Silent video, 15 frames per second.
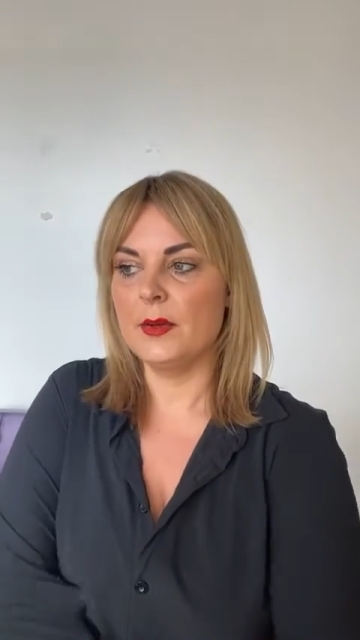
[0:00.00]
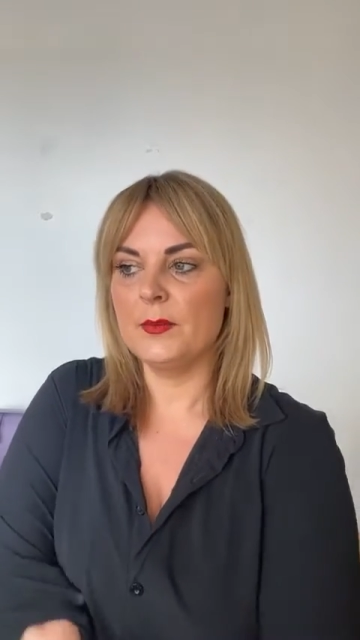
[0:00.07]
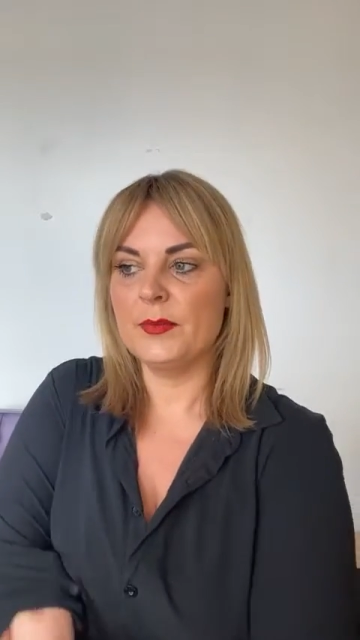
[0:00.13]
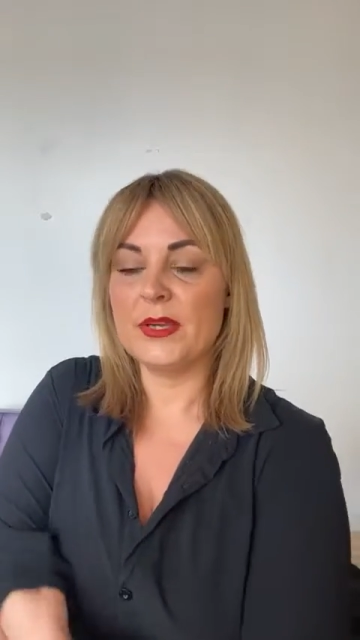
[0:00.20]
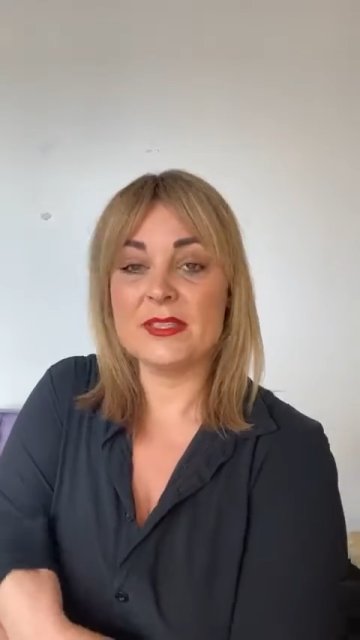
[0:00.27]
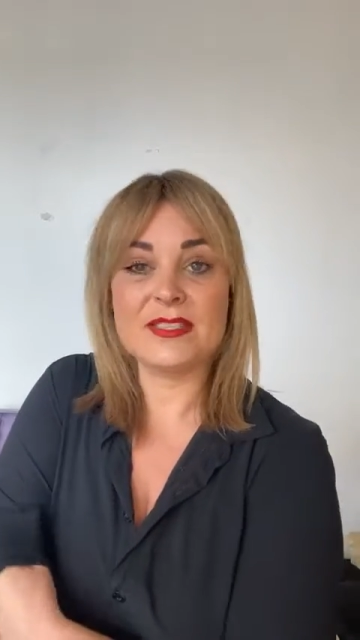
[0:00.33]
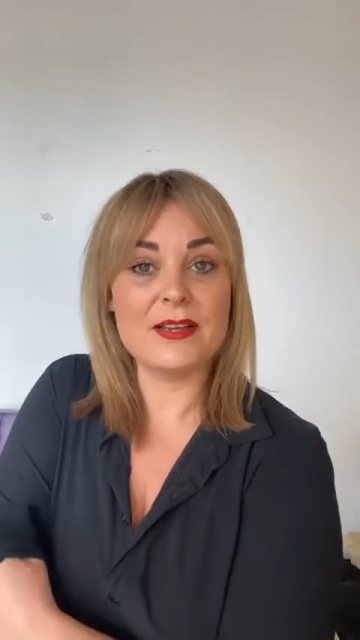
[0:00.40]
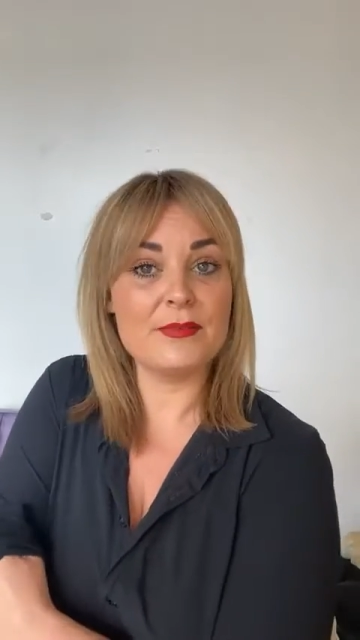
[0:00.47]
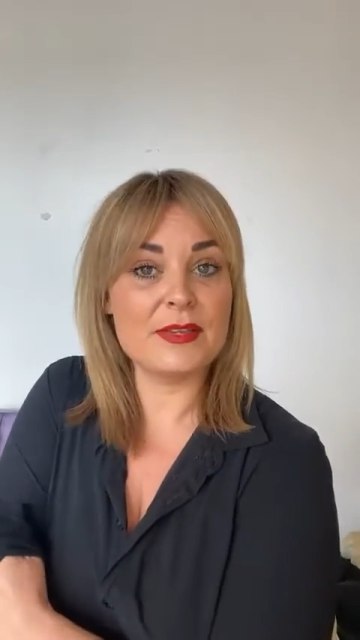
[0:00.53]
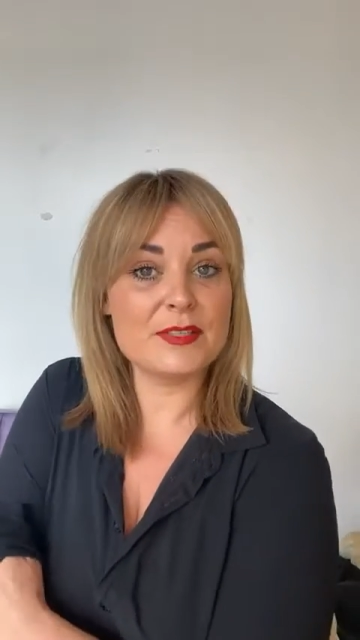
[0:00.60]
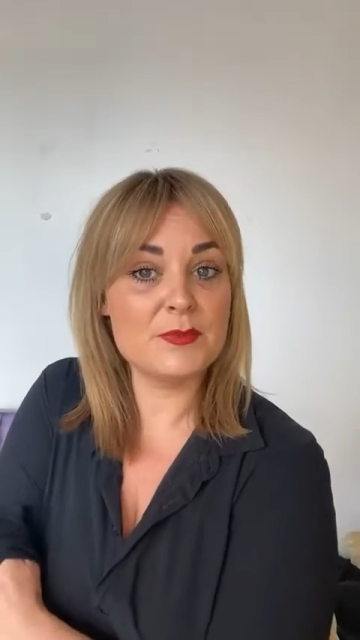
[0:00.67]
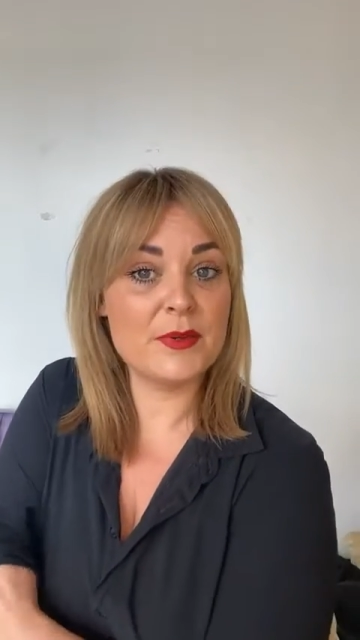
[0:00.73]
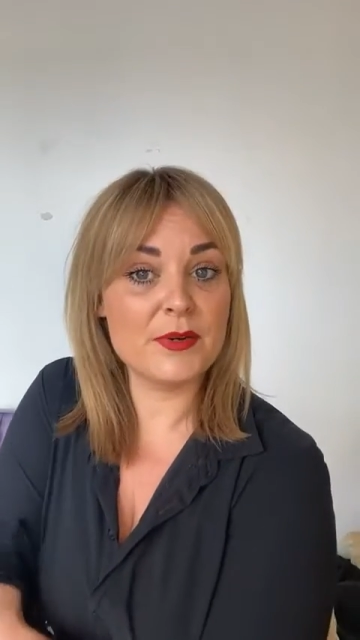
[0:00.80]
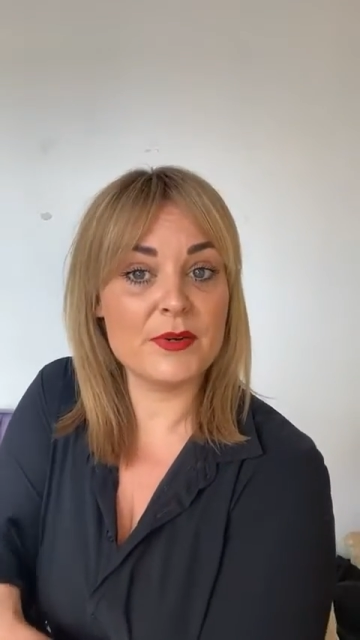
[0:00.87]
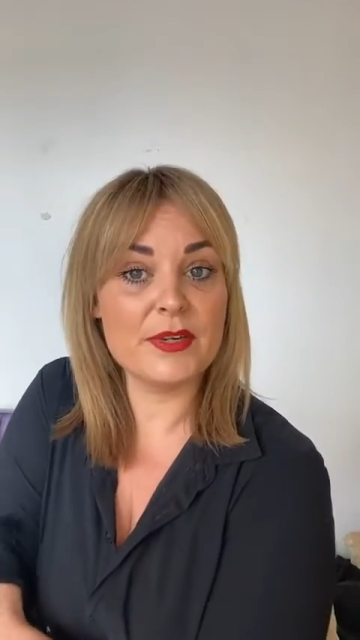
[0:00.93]
because I've
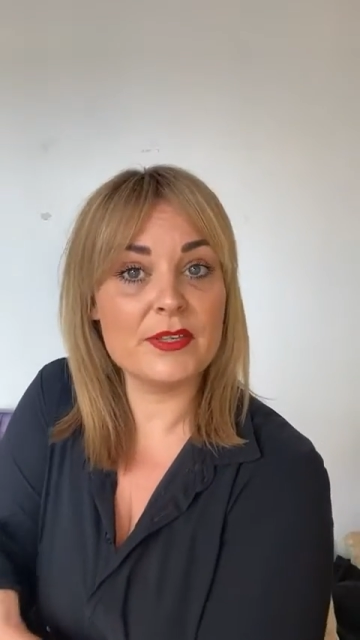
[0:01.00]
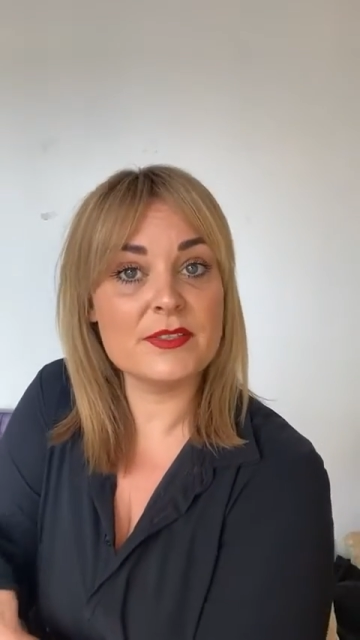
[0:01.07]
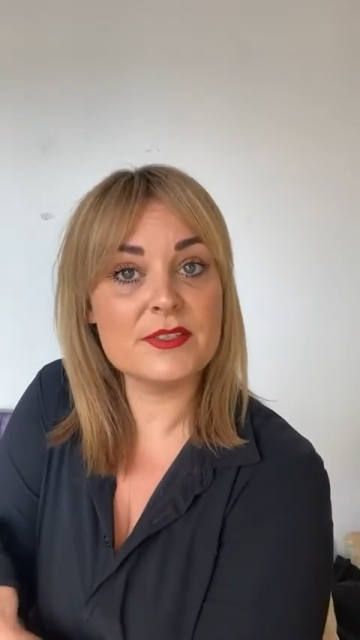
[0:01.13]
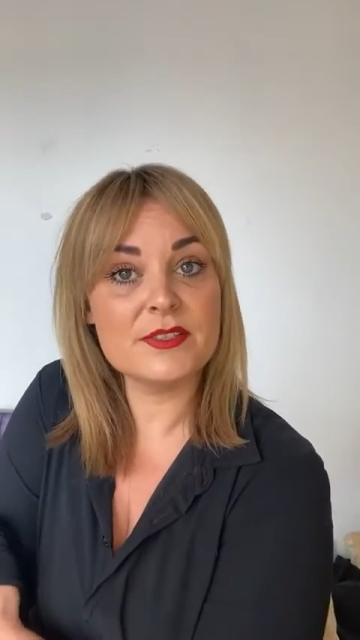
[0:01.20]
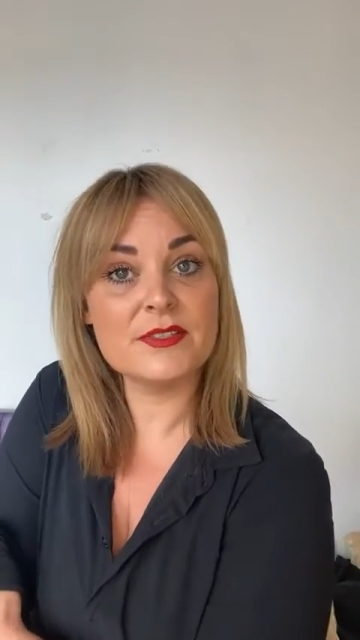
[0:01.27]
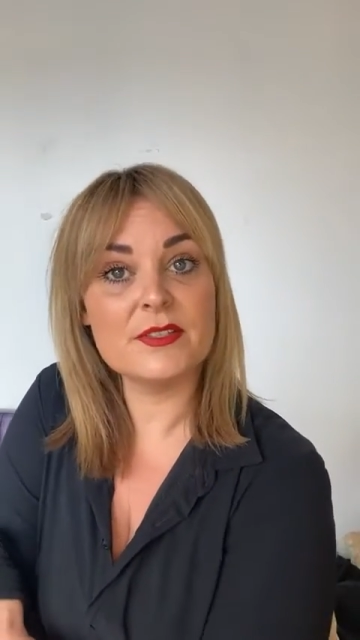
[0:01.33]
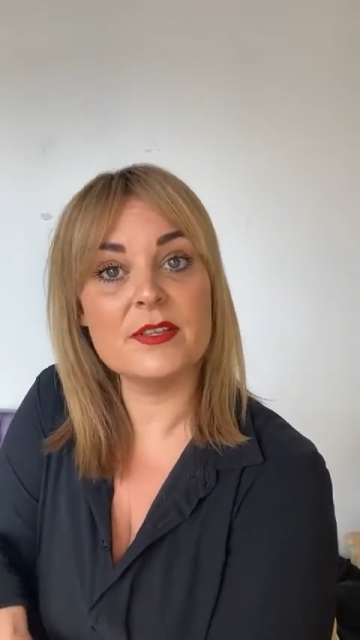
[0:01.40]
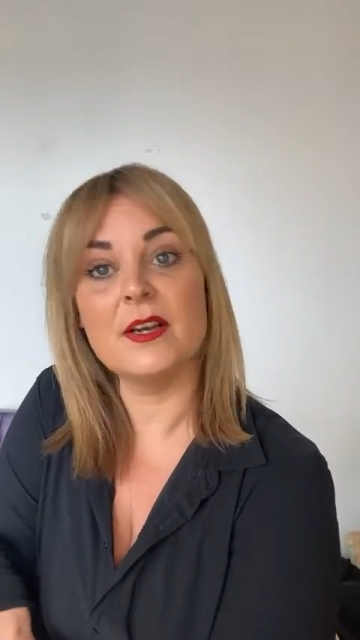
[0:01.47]
experienced